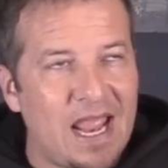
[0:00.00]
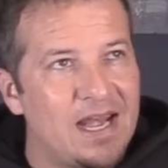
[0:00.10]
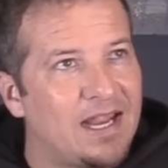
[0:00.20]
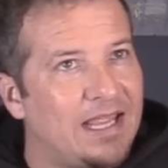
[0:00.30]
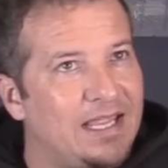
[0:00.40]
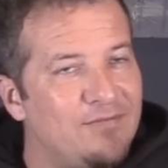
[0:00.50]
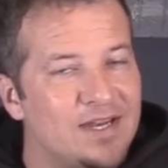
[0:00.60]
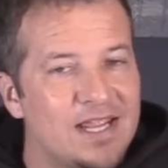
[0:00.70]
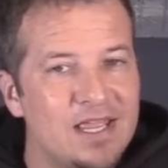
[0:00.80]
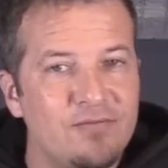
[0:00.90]
and
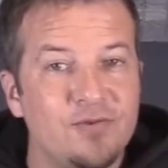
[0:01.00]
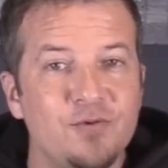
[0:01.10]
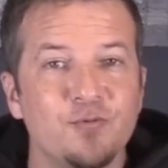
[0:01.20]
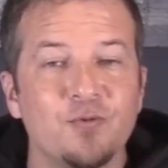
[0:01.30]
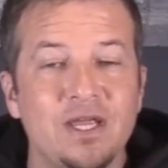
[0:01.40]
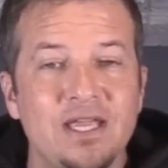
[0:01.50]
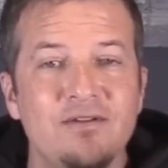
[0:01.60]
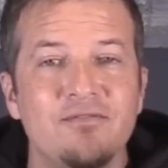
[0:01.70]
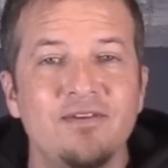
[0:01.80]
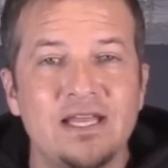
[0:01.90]
even if you
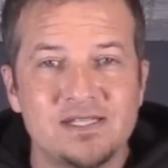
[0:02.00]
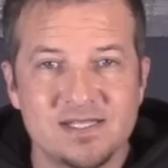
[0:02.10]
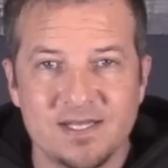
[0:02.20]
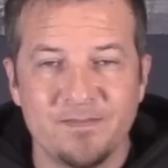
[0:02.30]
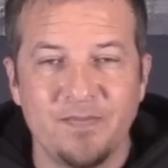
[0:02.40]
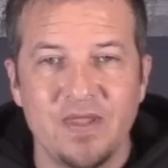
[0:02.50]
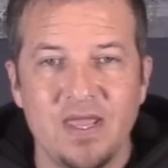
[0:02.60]
reinvest it.